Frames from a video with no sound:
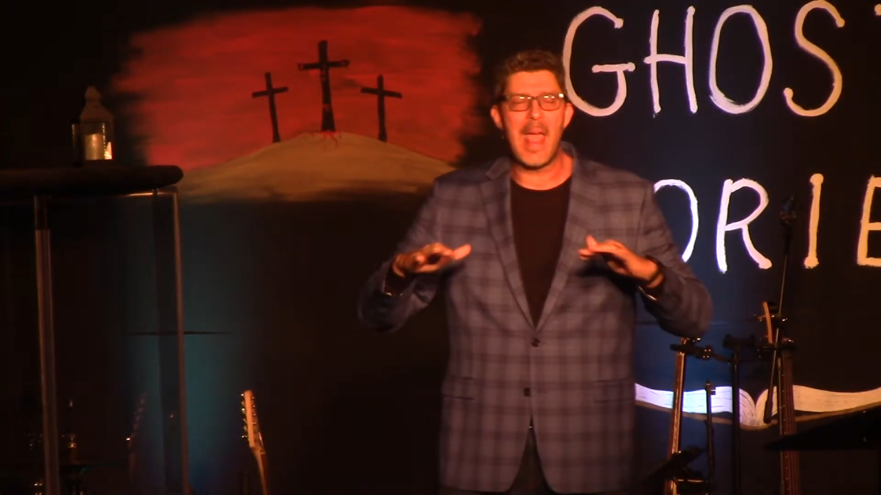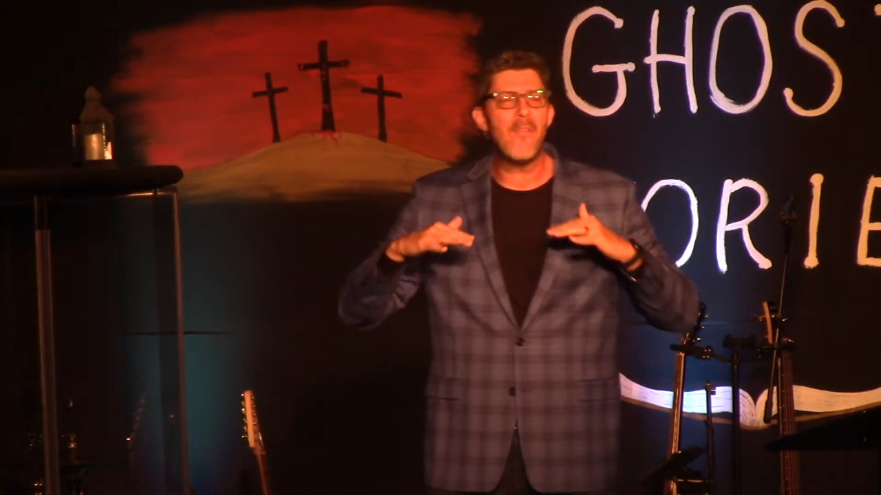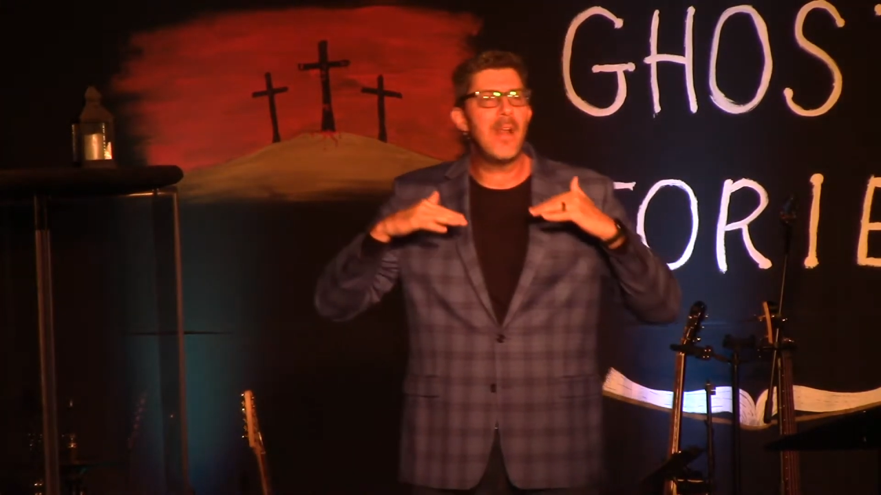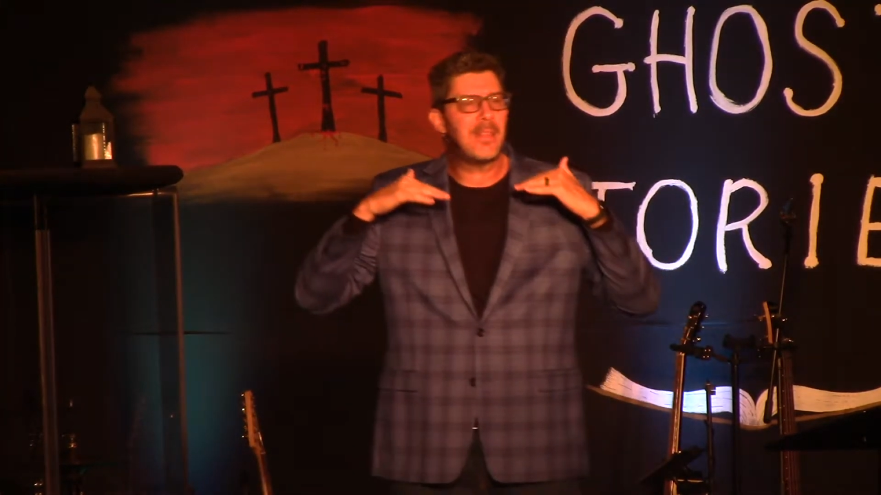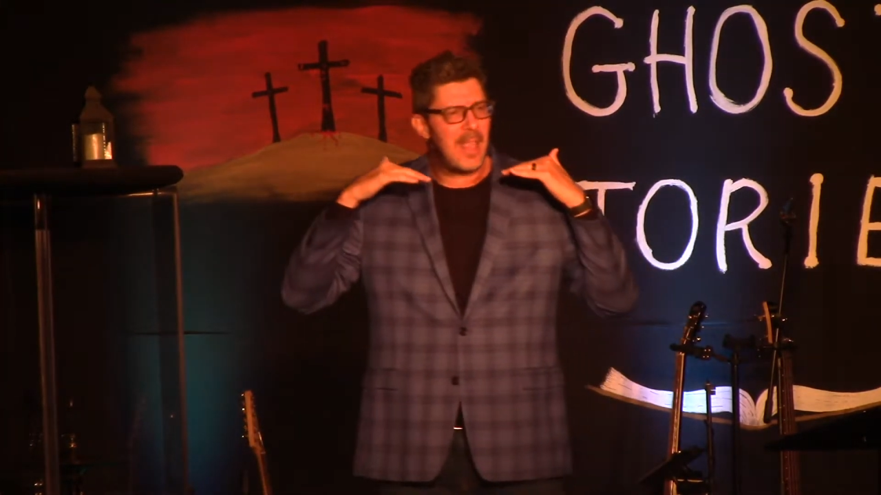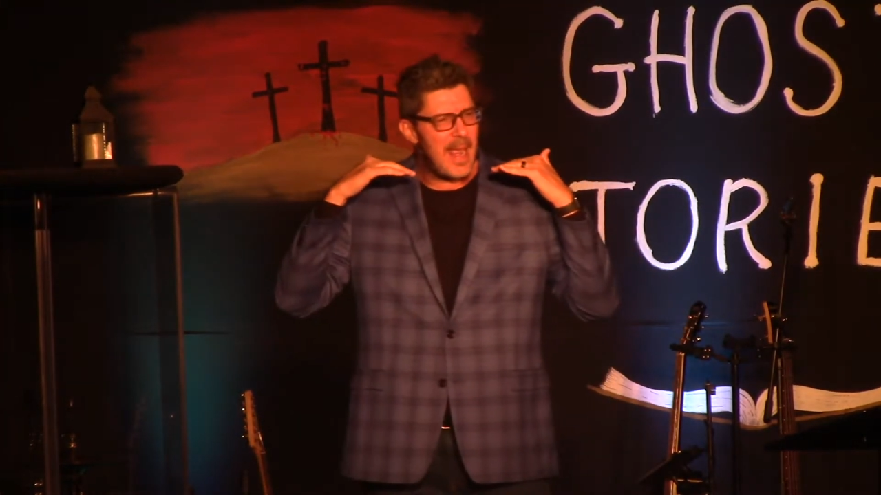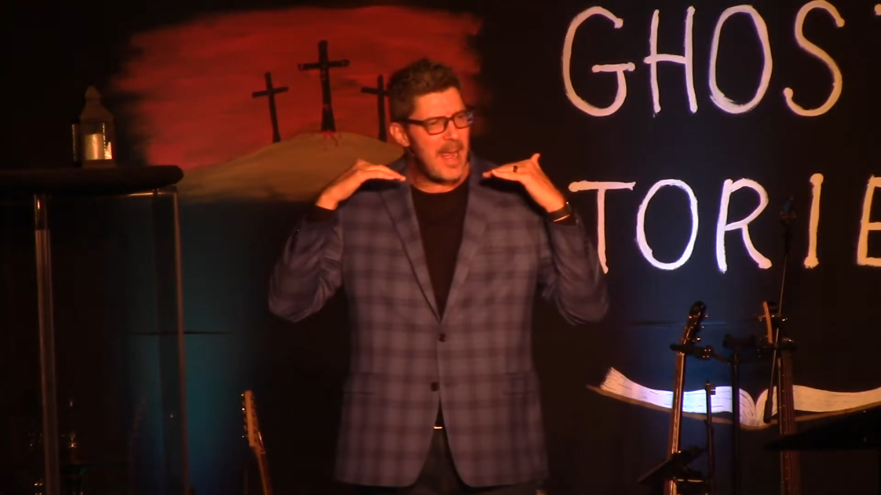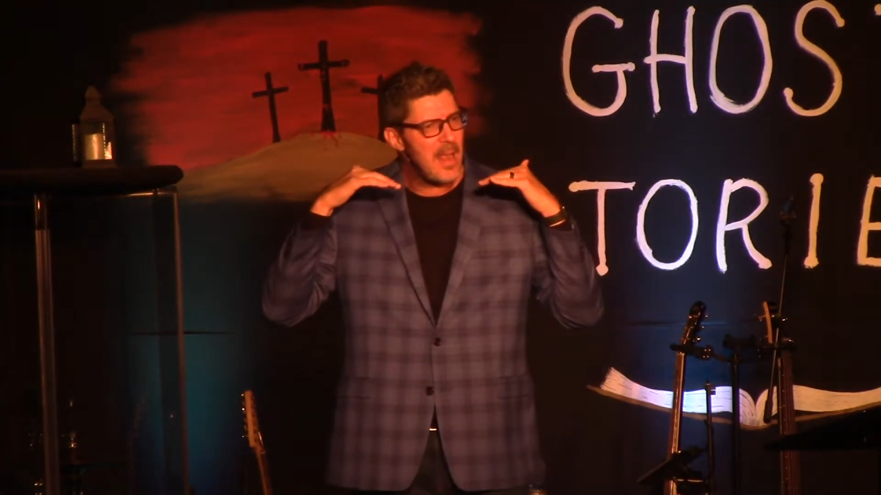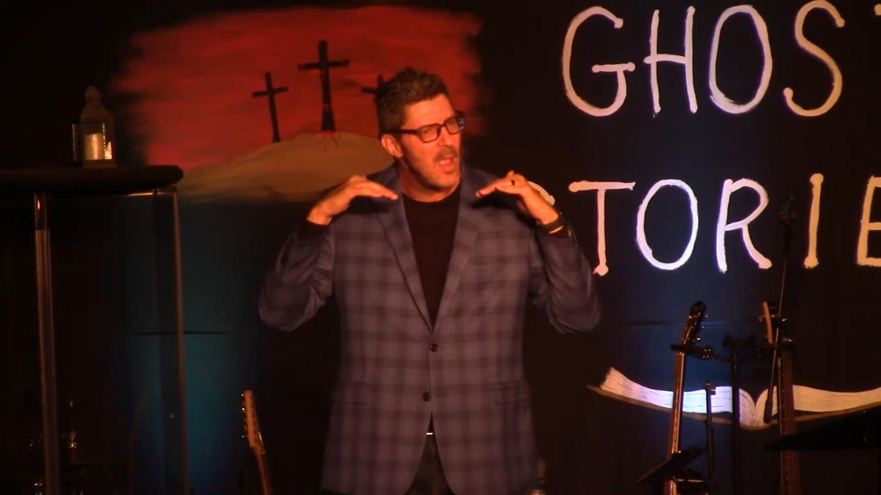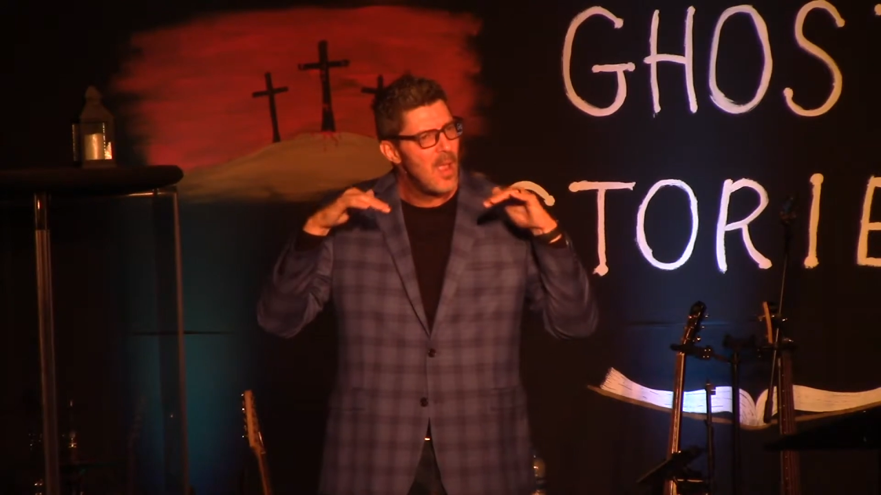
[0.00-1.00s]

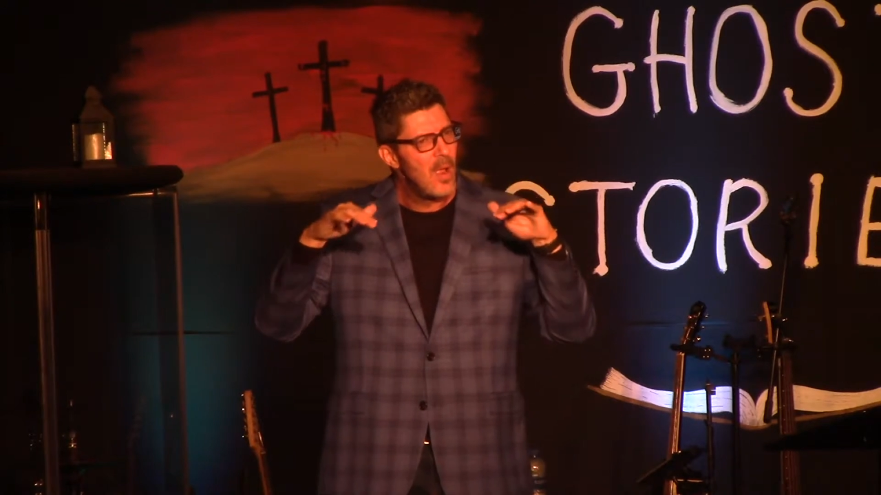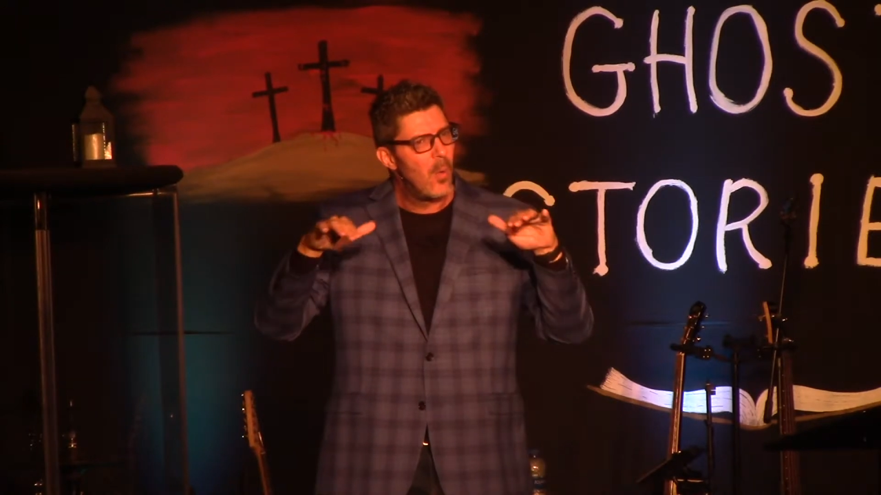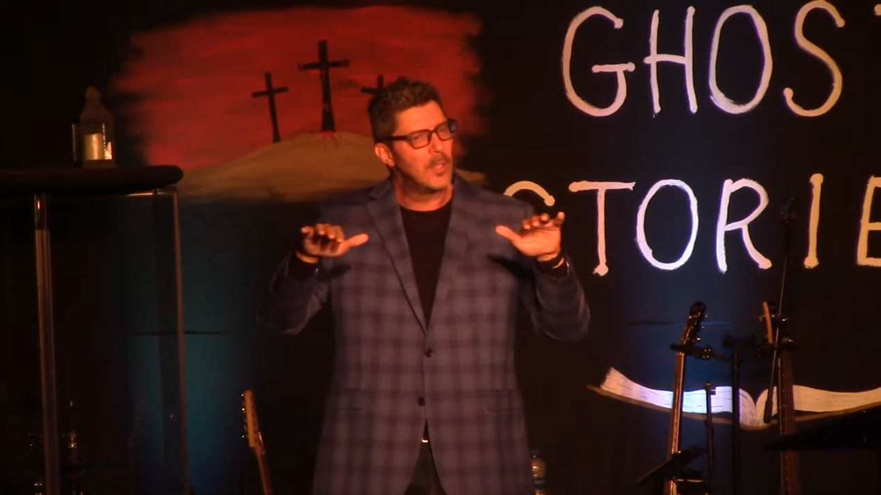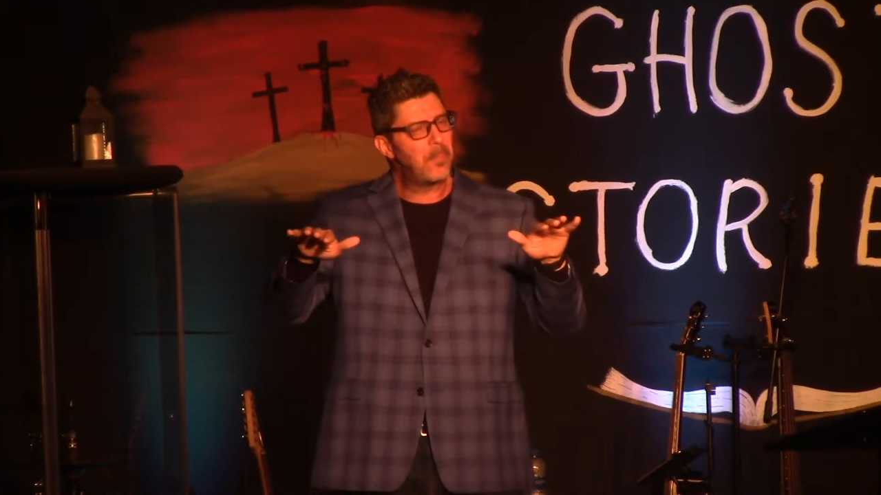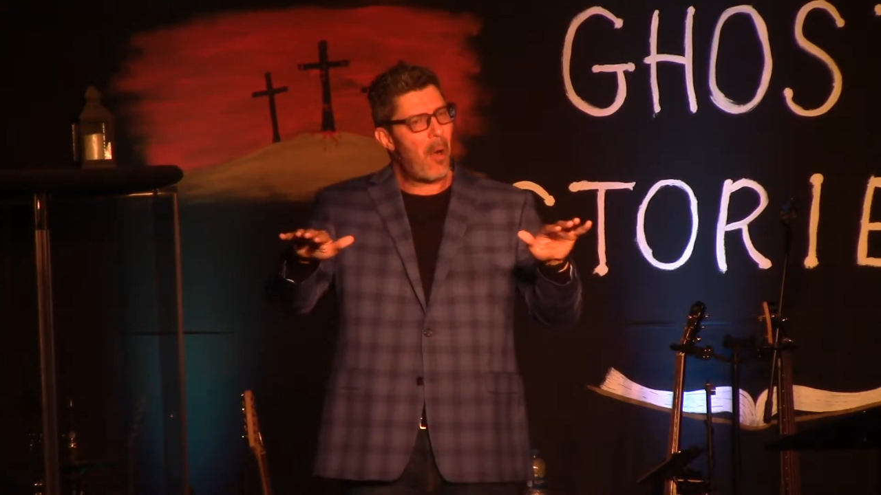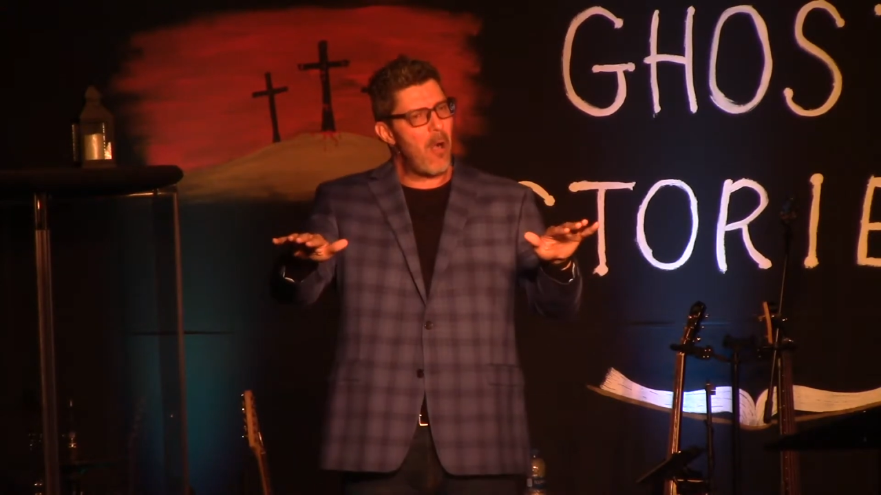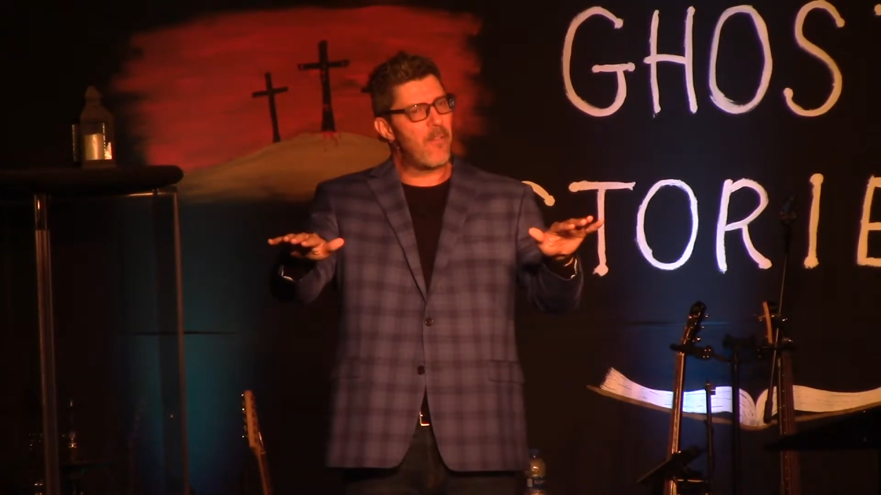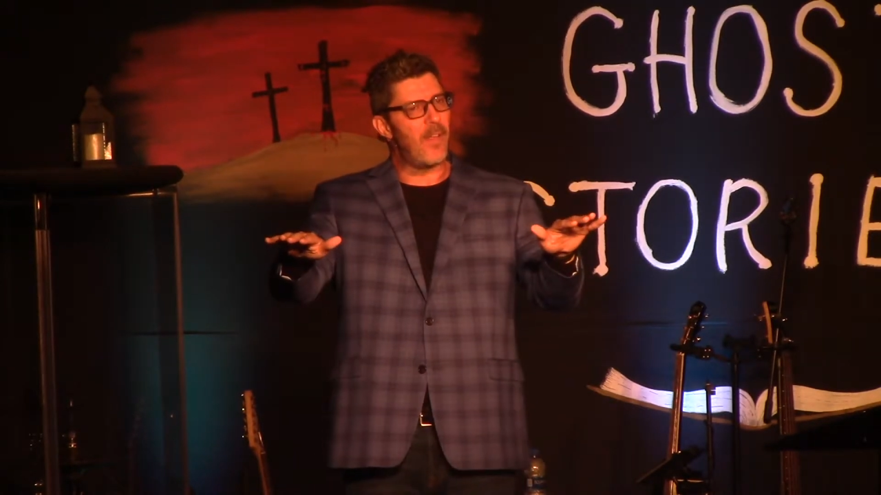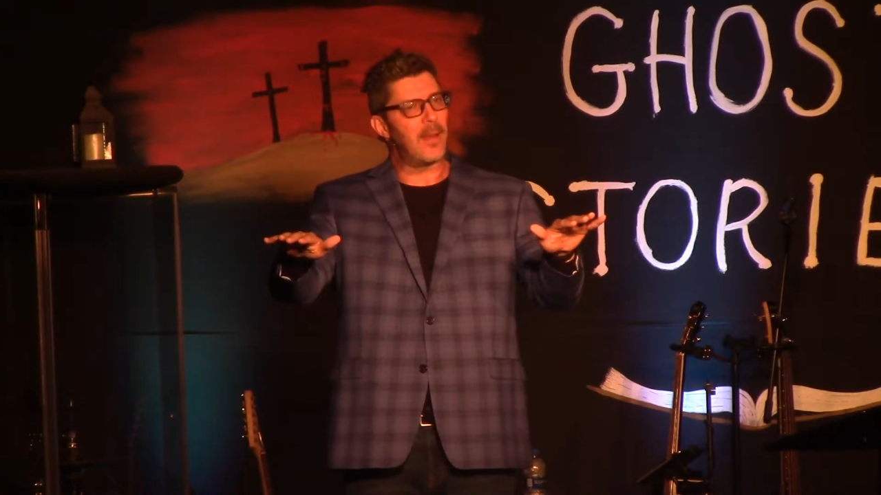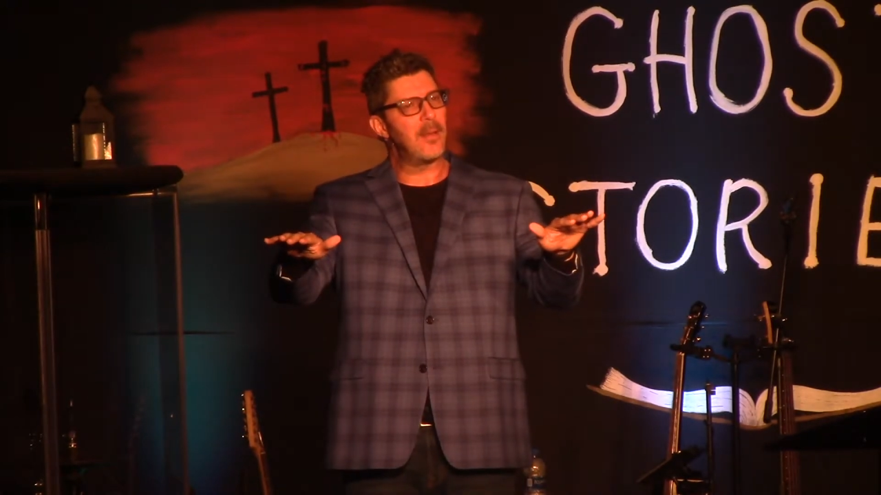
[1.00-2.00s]
Everything was
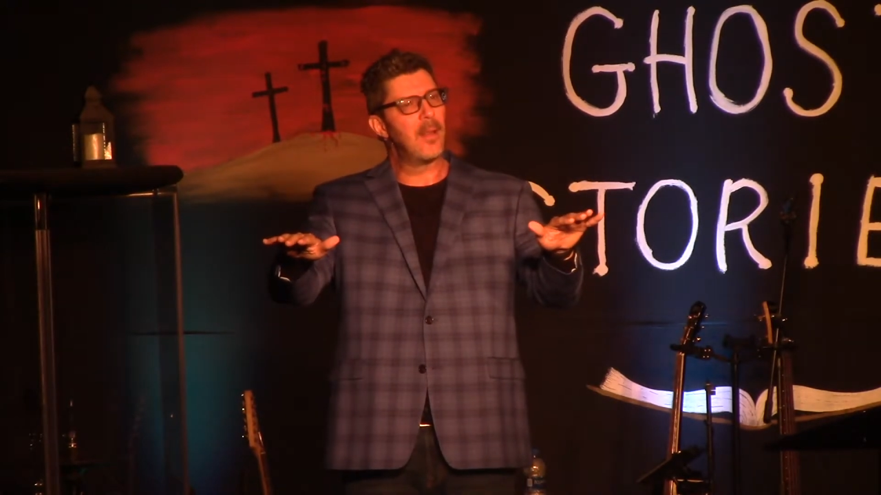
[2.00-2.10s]
perfect.